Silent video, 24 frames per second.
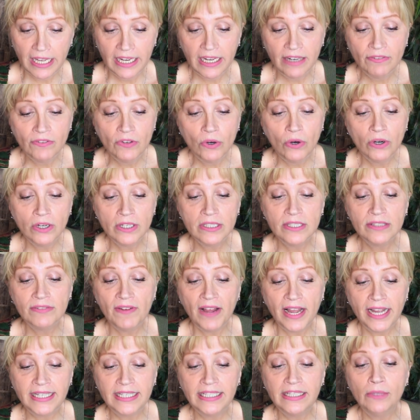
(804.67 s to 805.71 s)
And of course,
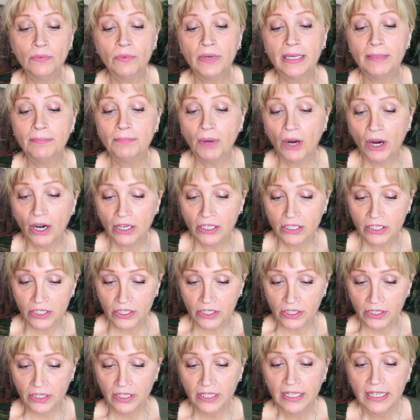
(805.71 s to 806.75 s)
finding the right
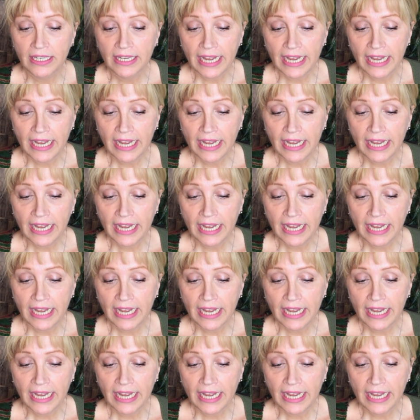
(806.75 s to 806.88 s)
partner